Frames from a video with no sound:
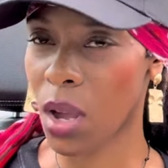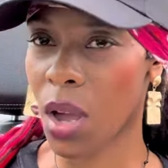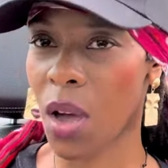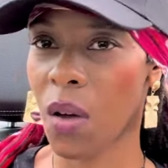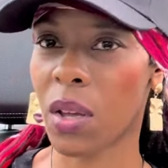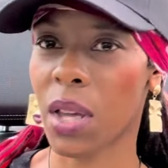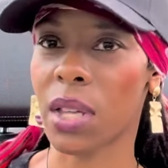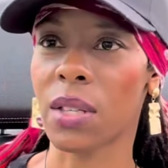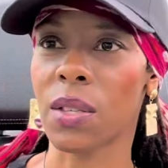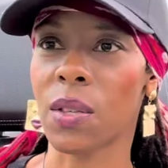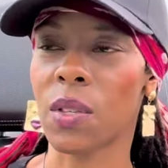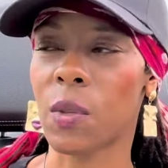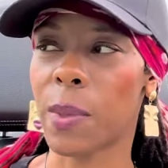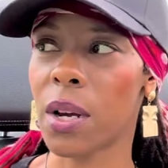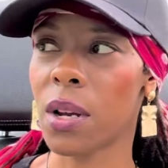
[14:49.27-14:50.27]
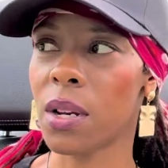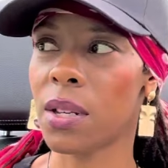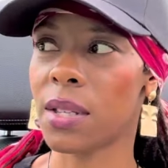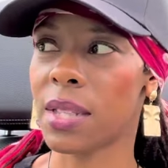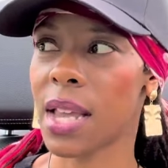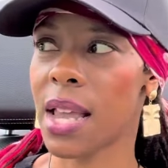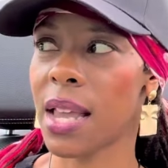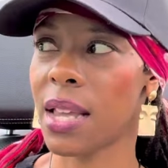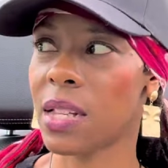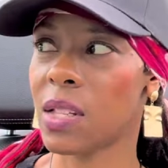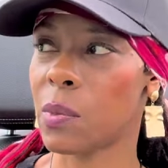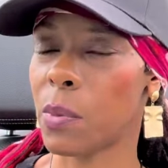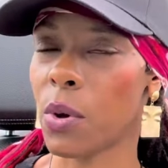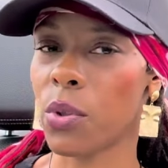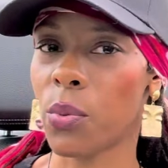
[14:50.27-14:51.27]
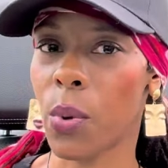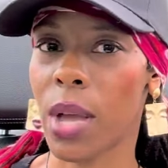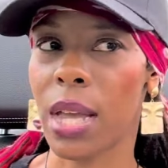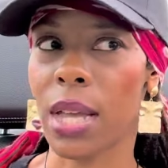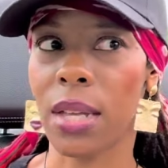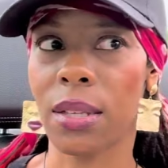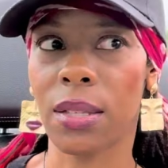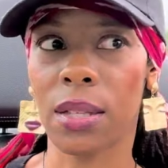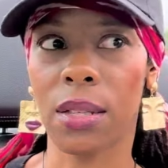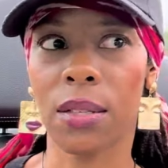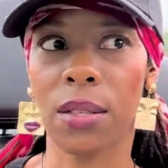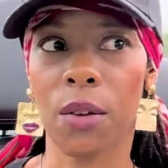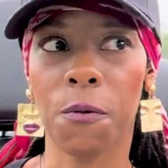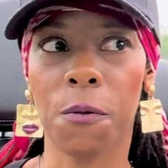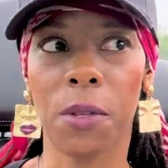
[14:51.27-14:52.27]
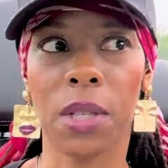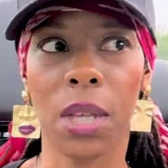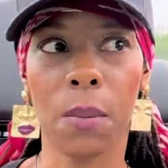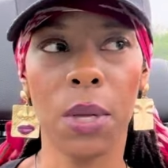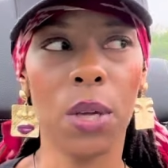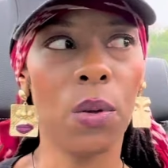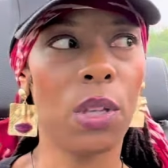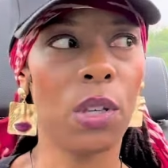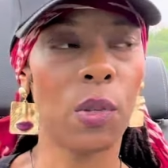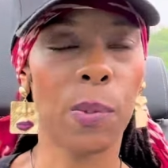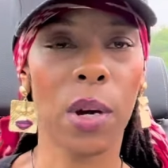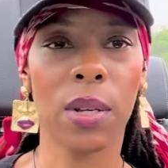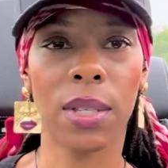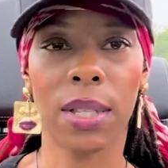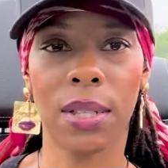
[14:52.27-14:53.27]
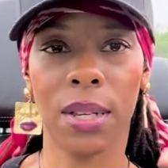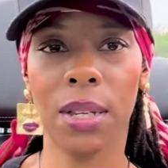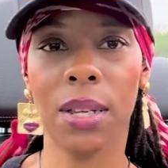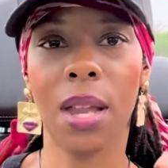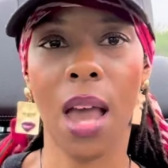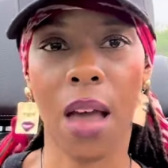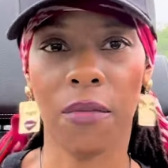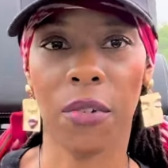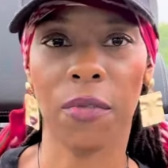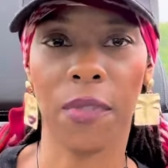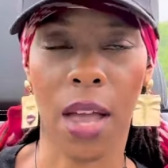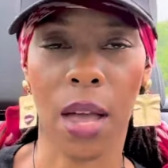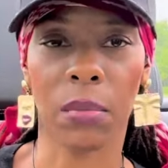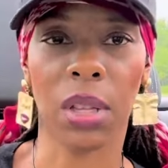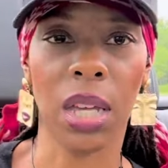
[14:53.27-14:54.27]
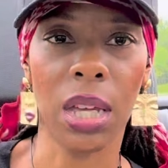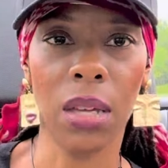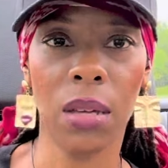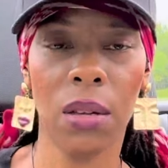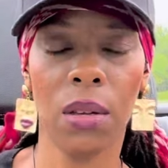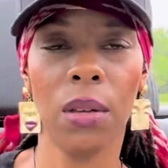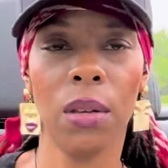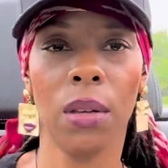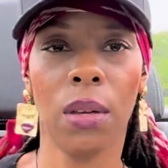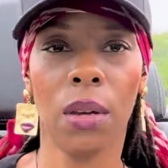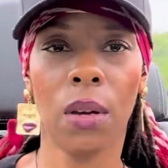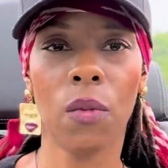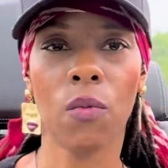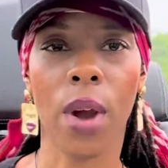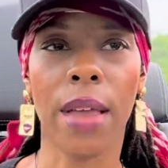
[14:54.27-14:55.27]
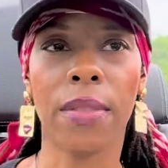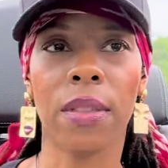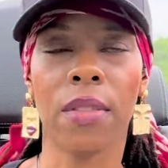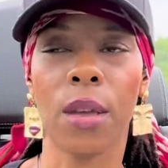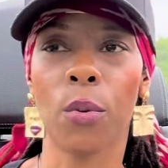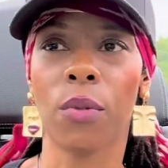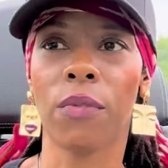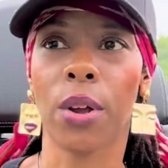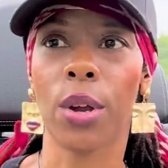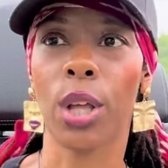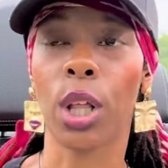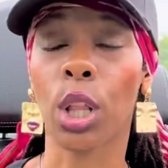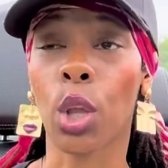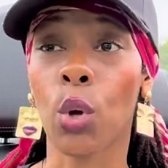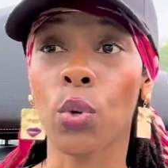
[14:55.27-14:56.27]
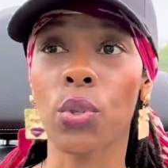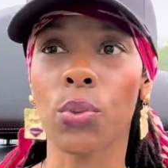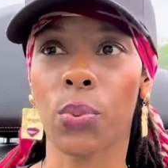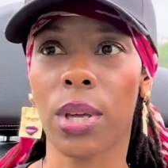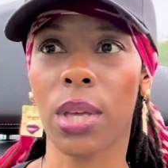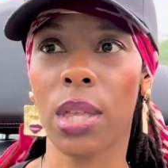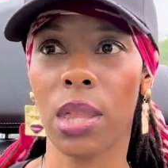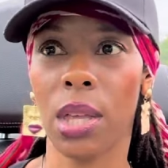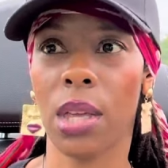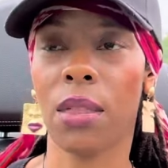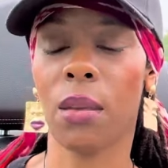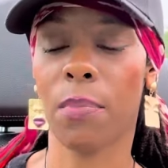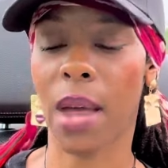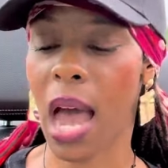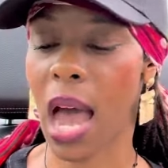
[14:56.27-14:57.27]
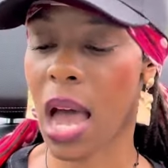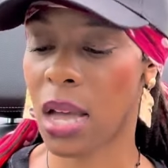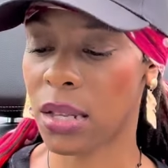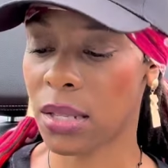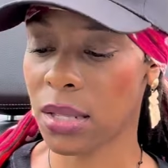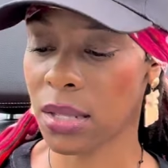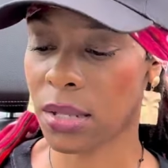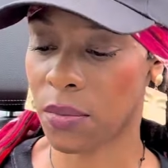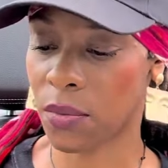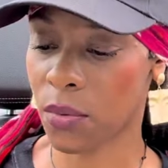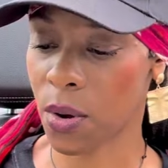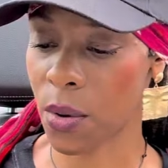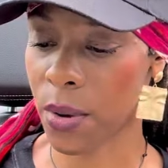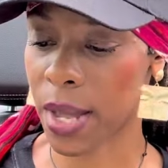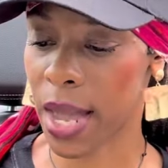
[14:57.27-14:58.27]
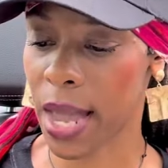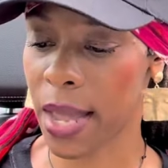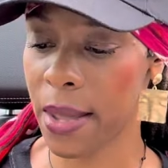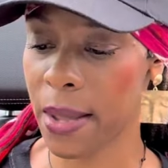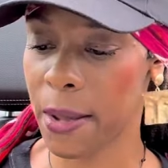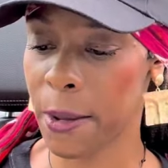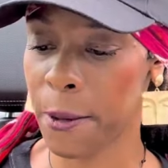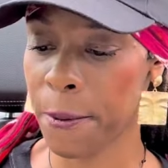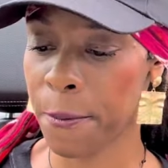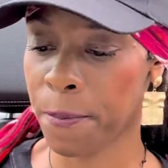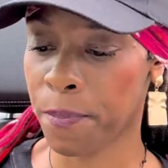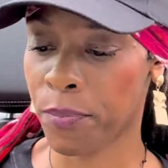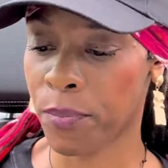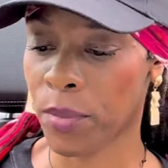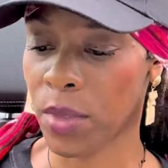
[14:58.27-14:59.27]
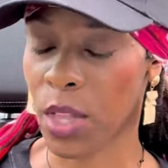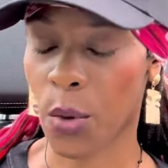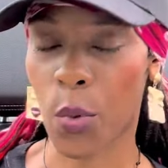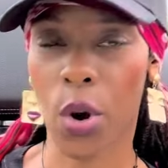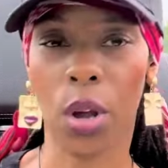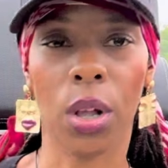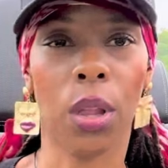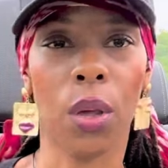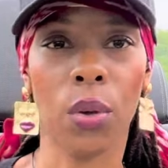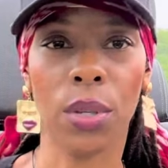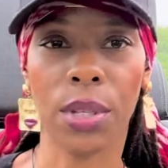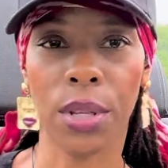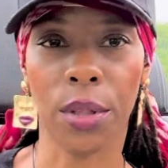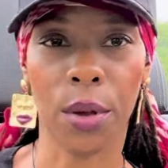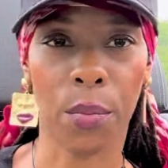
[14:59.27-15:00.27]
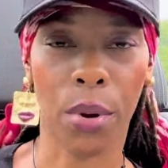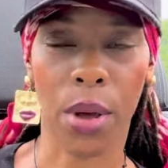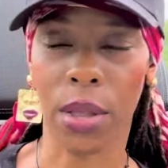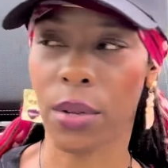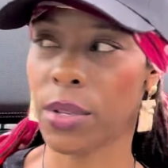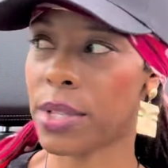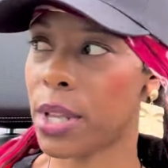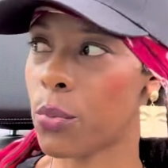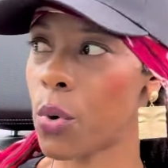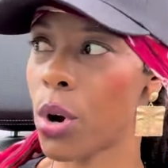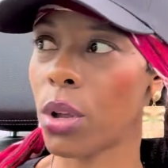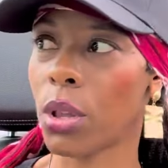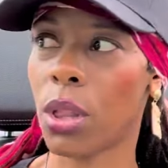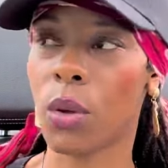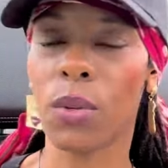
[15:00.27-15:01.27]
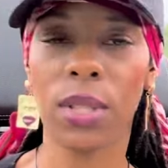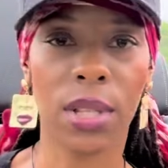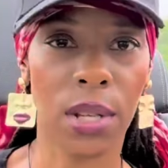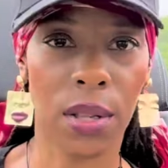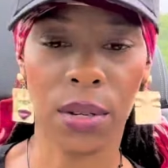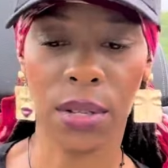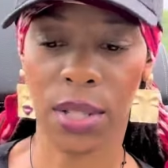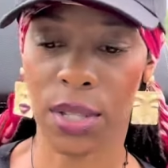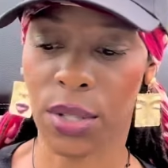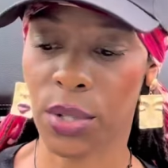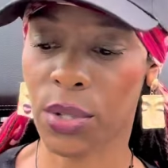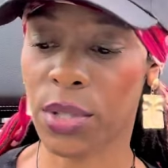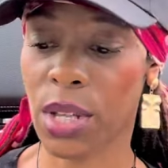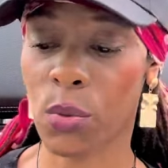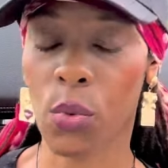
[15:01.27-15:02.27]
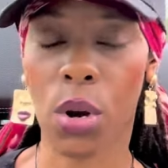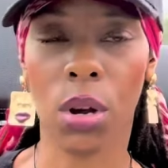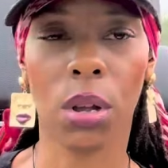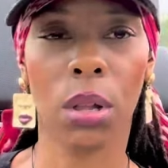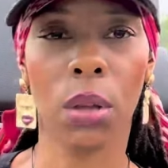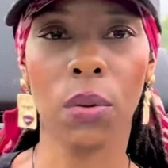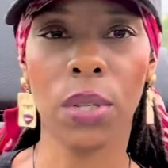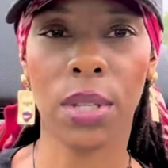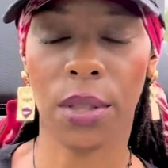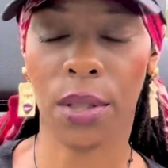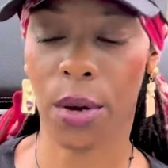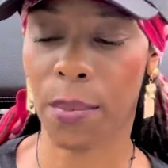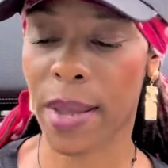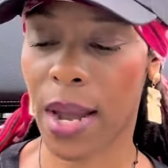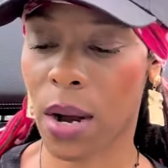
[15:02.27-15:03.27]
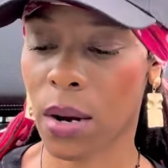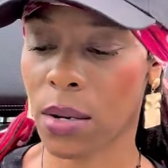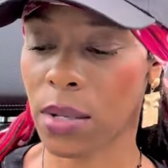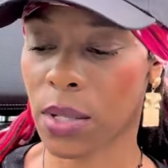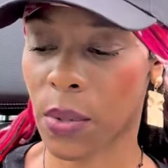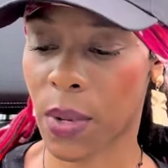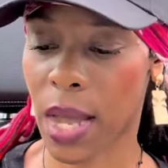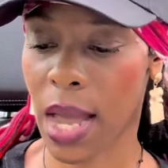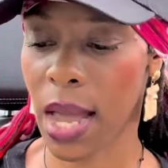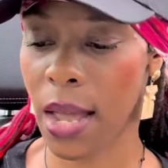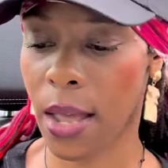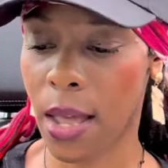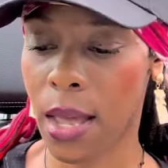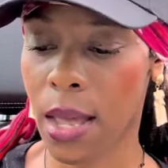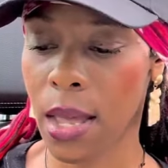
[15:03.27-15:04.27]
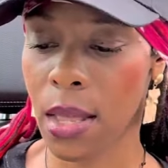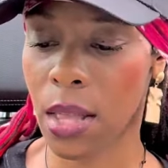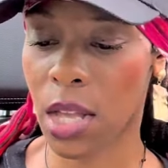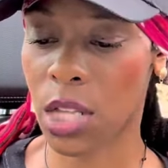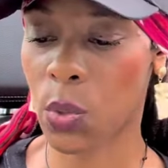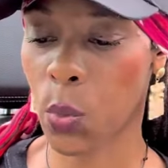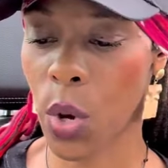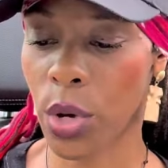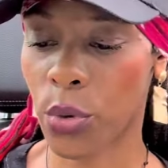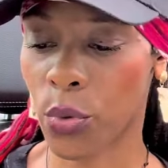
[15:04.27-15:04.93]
Okay, so Spirit is saying it's both ways. So for some of you, this person didn't have a family, right, that they were very close with in the past, okay? They weren't close to their brothers. They weren't close to their sisters. They weren't close to their parents, okay? That's one